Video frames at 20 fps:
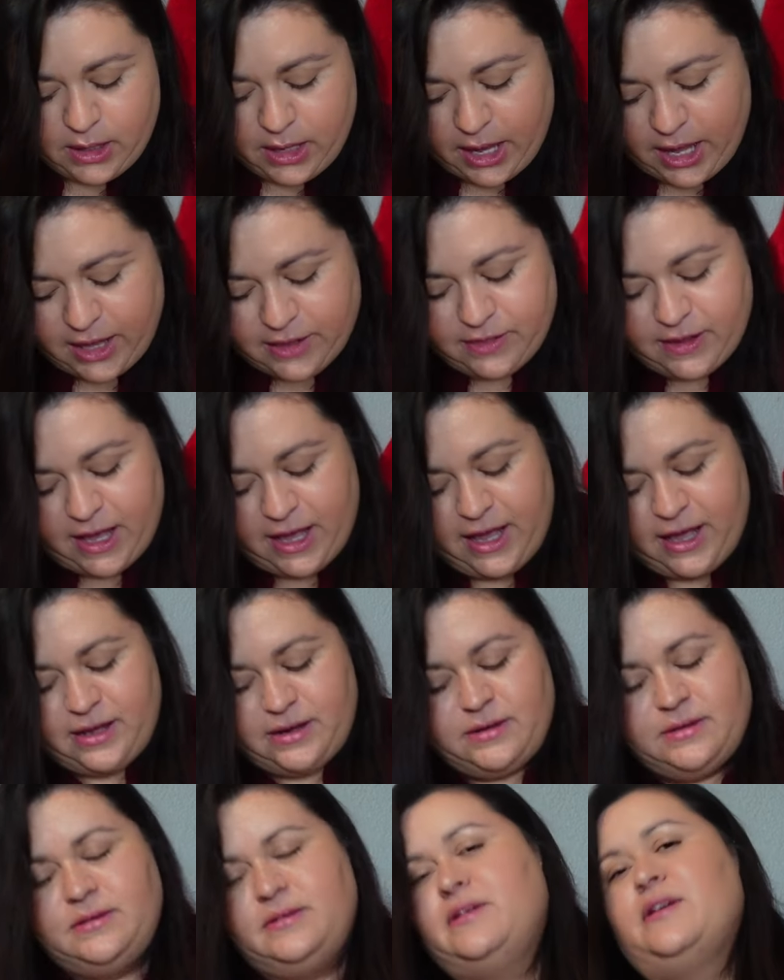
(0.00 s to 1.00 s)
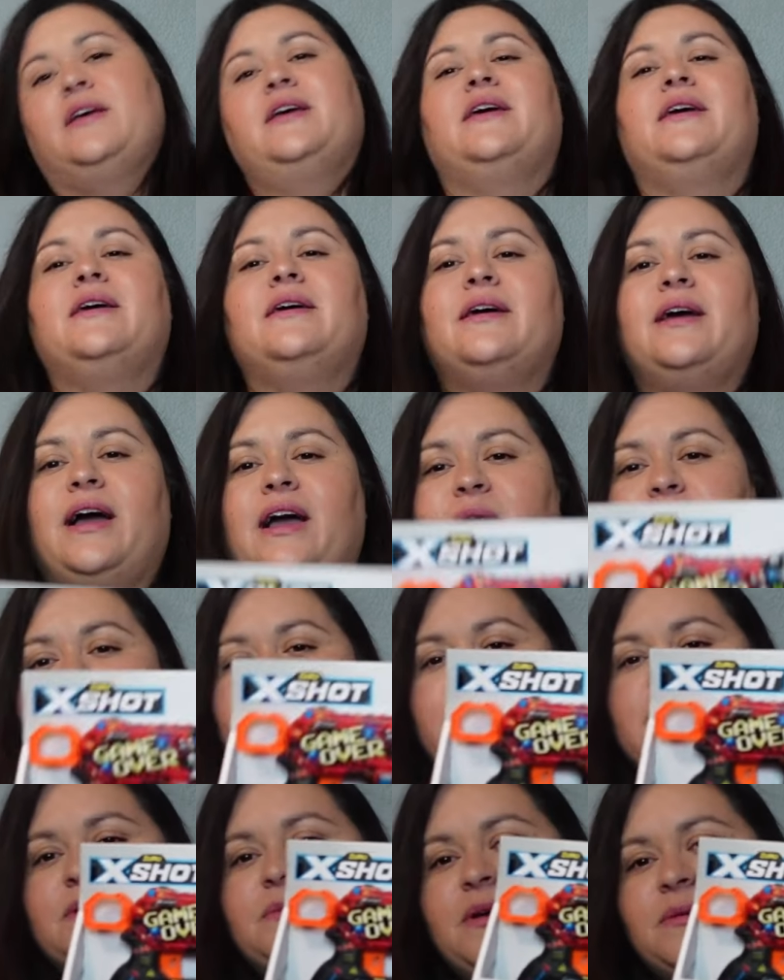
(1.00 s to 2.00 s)
And then I
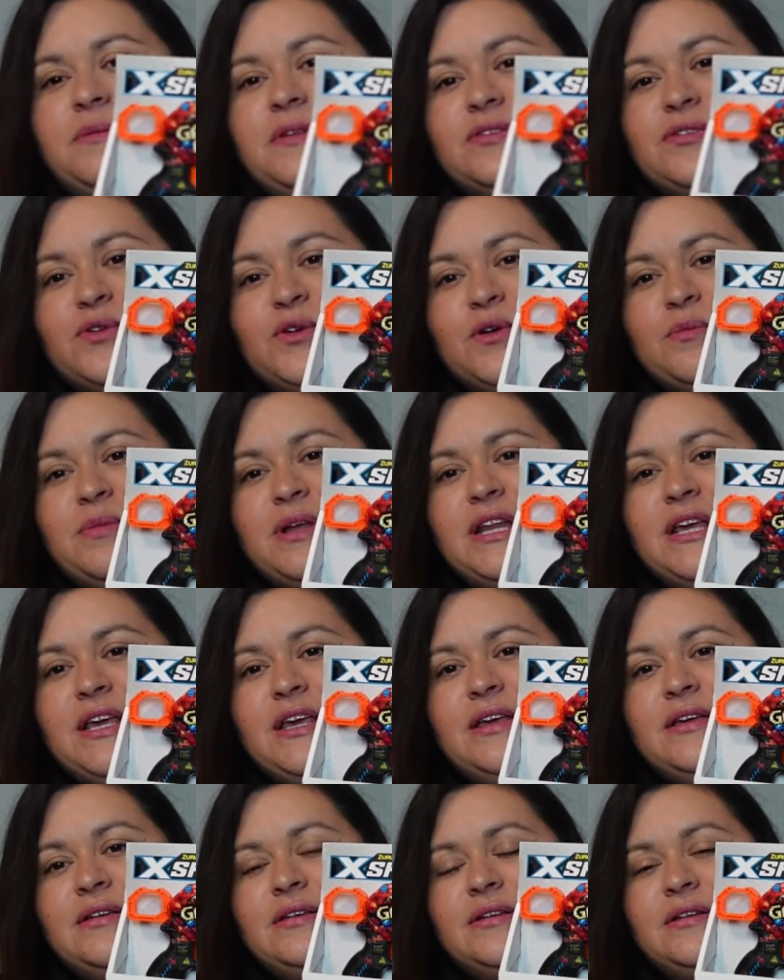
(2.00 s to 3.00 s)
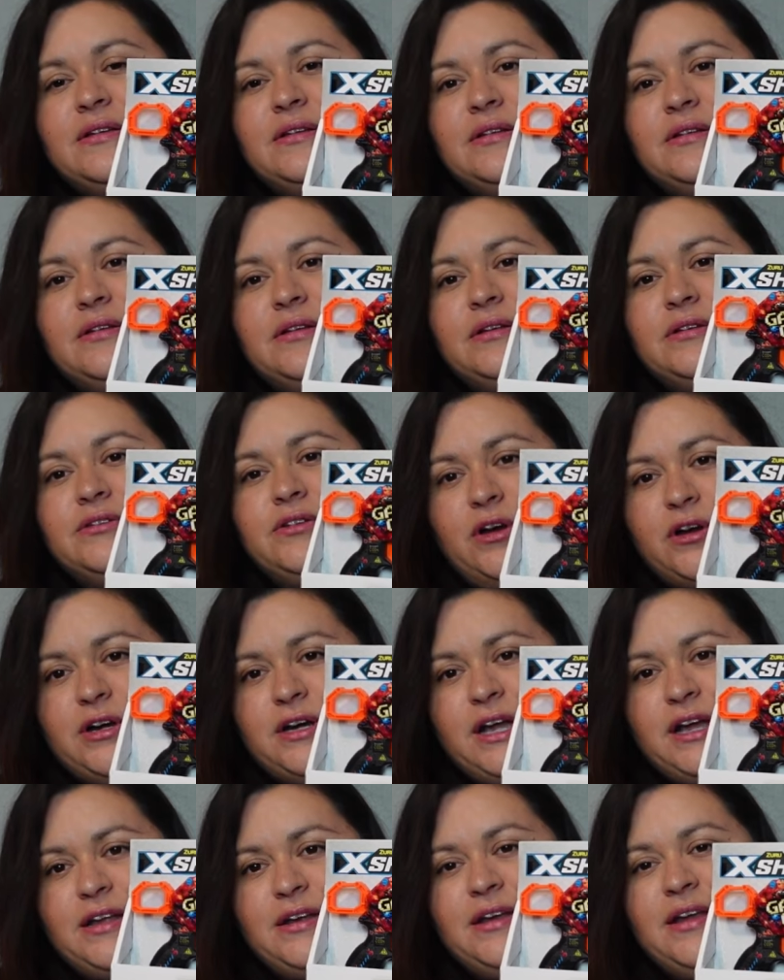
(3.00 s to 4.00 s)
picked him up this little mini
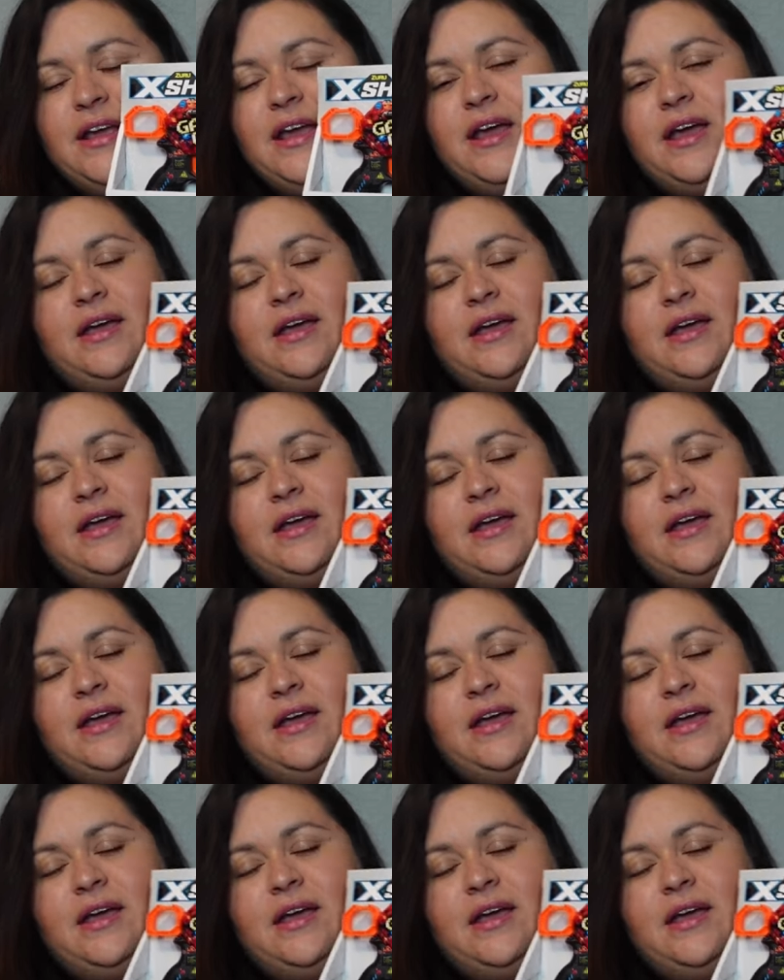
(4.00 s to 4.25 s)
dart gun.